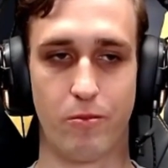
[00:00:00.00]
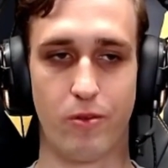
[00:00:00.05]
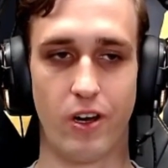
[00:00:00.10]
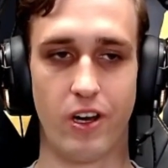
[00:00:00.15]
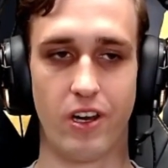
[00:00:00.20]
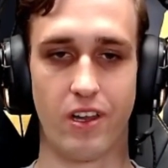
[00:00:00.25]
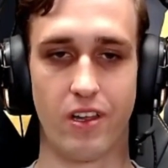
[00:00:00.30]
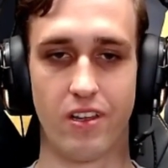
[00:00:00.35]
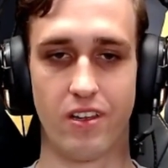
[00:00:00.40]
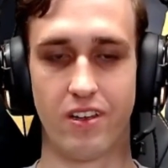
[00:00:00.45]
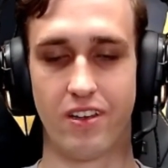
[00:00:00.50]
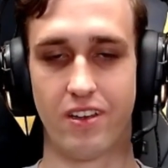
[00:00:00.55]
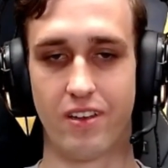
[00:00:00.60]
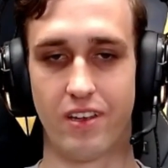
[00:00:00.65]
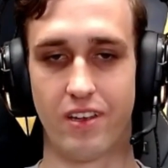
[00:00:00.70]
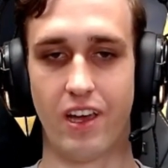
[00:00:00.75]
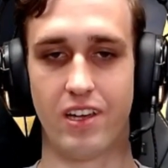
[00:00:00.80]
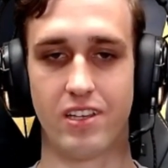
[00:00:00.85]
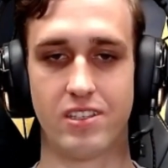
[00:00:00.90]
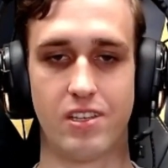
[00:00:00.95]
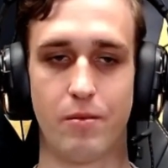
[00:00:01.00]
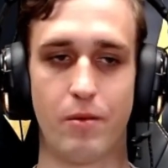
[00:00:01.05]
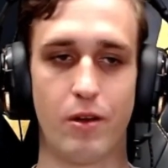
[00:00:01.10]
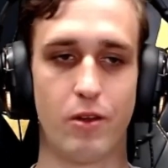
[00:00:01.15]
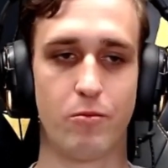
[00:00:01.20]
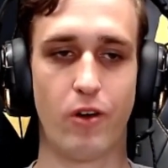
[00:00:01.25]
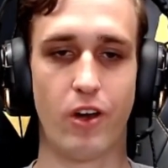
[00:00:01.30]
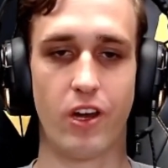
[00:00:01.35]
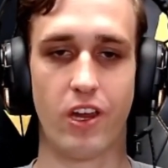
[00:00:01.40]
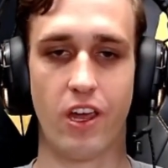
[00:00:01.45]
break Yeah, it's
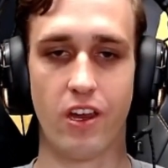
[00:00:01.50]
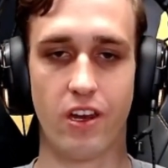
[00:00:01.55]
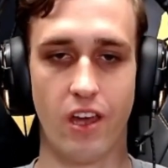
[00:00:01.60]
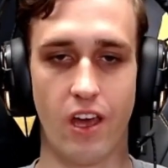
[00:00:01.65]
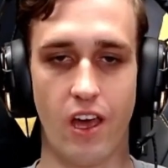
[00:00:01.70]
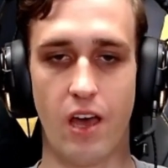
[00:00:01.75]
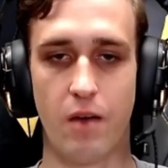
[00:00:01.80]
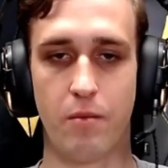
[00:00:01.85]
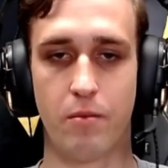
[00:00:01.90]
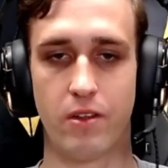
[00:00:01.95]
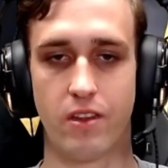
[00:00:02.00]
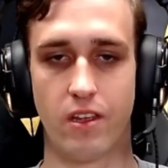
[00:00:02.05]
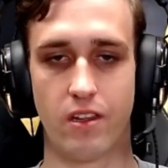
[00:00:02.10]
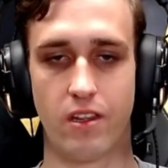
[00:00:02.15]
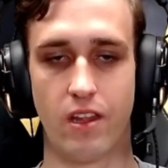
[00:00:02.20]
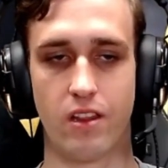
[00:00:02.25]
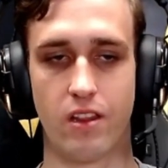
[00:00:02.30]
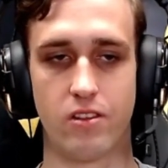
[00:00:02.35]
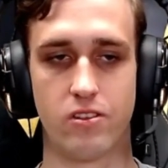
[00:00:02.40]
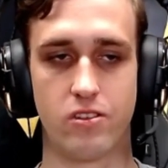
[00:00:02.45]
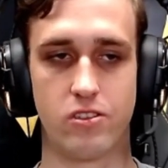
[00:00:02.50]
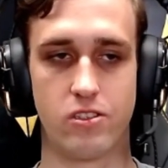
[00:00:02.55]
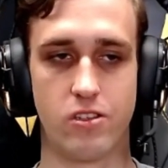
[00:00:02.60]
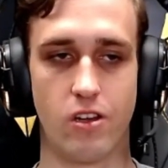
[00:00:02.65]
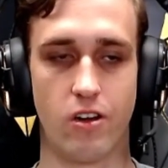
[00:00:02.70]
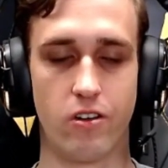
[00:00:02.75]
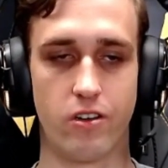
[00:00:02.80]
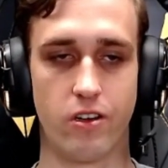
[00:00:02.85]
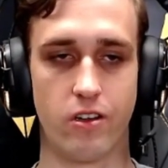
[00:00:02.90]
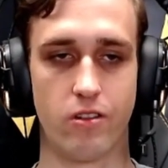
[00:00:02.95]
about breaking the habit and then
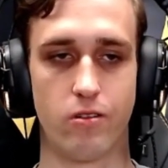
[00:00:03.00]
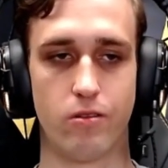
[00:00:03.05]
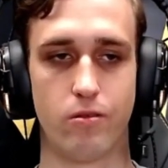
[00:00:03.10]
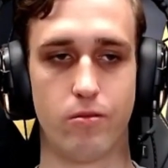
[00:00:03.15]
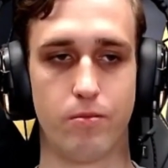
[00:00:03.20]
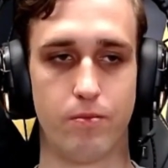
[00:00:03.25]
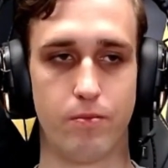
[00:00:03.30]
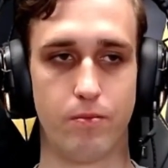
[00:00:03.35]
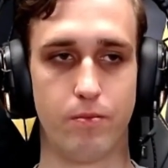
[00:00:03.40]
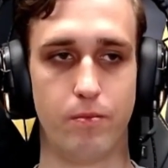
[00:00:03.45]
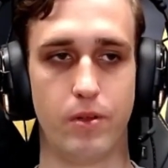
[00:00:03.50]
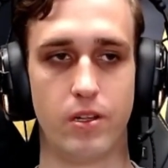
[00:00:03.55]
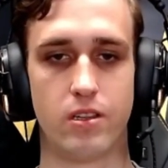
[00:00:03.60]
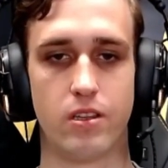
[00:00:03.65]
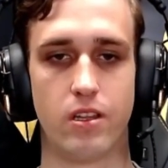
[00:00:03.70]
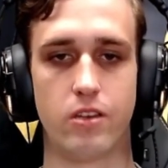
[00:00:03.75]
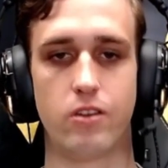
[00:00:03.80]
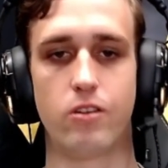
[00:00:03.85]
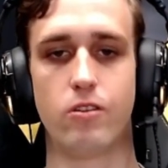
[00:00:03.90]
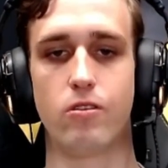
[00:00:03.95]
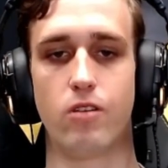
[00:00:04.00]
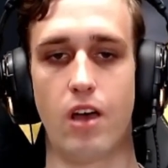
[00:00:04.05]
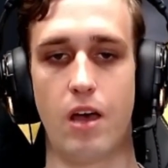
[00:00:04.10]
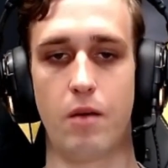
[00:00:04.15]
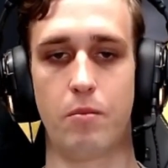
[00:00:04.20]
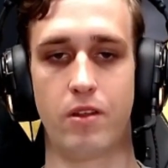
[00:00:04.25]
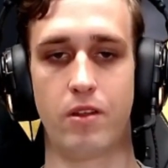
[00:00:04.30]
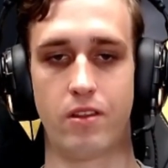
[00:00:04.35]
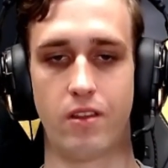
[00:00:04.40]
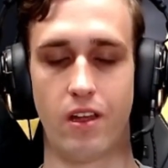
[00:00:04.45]
starting to build a new
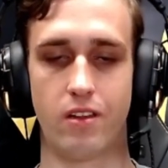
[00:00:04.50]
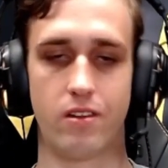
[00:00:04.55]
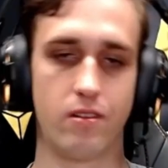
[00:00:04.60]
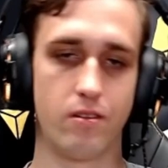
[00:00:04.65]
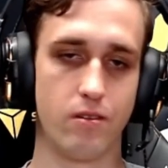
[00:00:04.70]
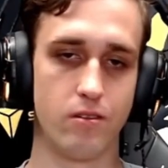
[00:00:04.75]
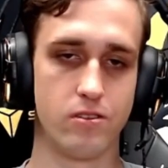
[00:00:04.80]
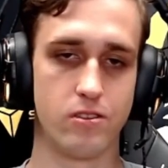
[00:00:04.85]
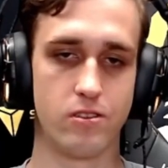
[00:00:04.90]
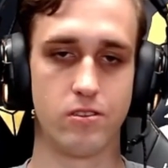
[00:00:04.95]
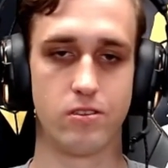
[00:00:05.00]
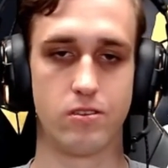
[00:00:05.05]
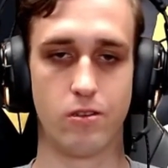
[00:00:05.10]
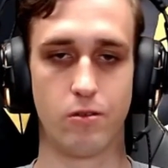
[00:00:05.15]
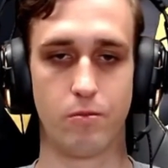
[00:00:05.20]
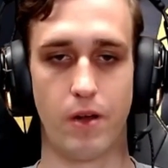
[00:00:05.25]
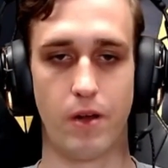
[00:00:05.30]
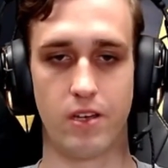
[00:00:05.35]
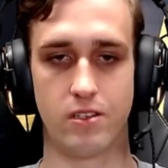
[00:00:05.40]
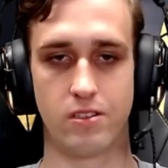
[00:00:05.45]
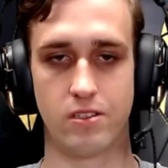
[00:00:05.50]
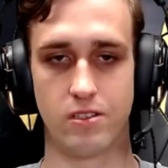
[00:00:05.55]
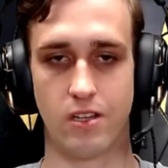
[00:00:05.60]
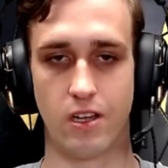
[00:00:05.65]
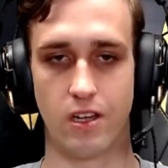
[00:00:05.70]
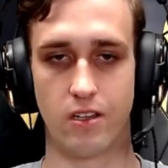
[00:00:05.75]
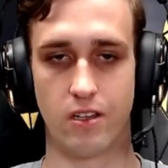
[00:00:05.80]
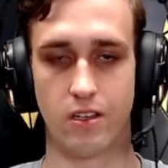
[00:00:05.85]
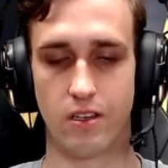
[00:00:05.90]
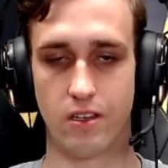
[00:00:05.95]
habit that surpasses
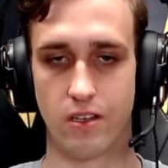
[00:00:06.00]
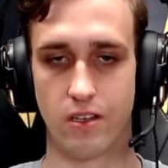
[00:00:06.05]
that.